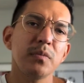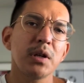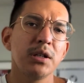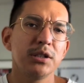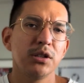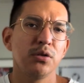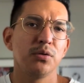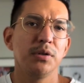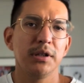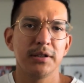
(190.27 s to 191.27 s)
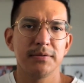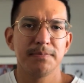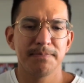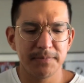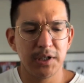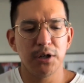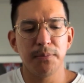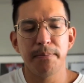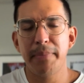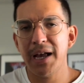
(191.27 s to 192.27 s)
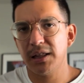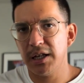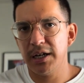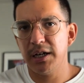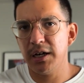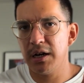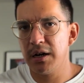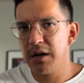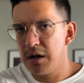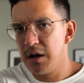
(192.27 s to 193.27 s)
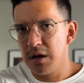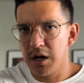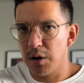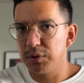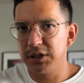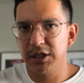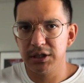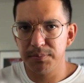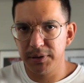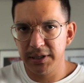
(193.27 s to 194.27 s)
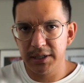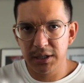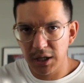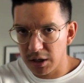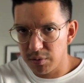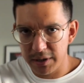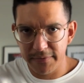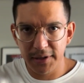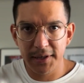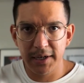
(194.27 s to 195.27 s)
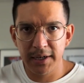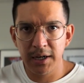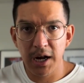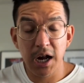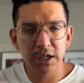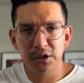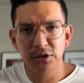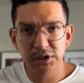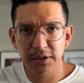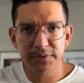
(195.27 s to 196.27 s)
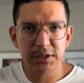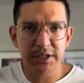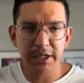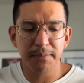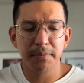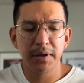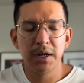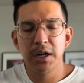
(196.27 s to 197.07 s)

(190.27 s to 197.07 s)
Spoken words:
So, back then I wasn't disciplined. I quit everything. I had low self-esteem.